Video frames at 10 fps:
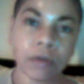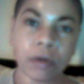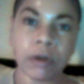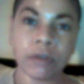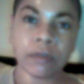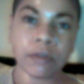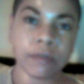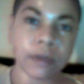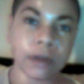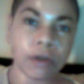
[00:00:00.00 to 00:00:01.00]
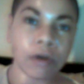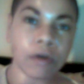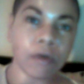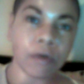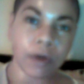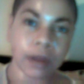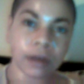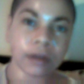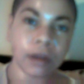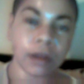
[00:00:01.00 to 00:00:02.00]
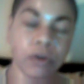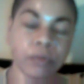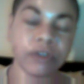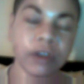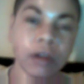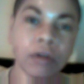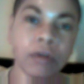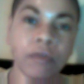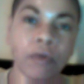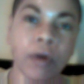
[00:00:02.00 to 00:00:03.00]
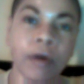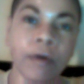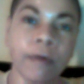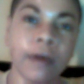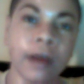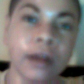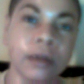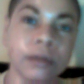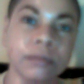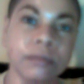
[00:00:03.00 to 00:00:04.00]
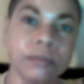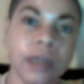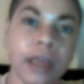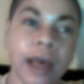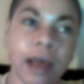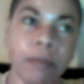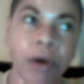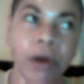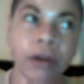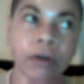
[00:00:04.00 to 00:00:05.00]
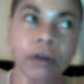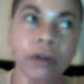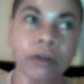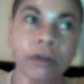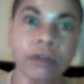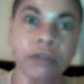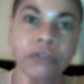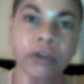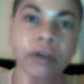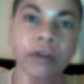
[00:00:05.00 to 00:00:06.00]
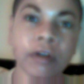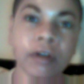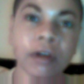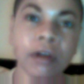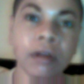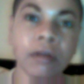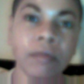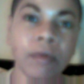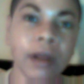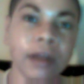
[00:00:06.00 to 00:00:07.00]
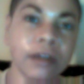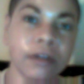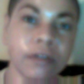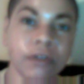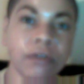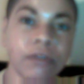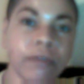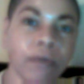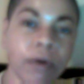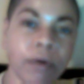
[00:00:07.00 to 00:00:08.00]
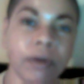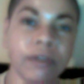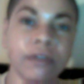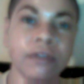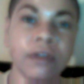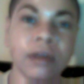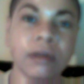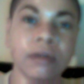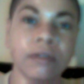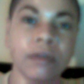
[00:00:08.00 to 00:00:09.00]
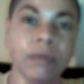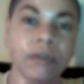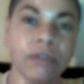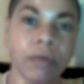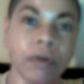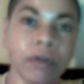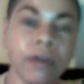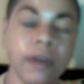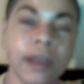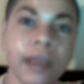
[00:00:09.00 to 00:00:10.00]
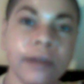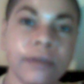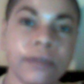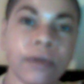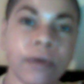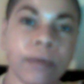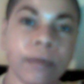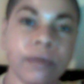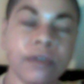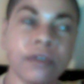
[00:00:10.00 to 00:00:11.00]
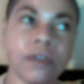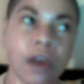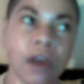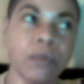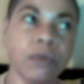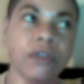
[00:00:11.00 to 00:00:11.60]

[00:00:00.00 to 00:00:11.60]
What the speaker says: want to do this video on 100% clove oil. I bought it earlier this year, and what I needed to use it for wasn't seeming to work. So since it's 100%,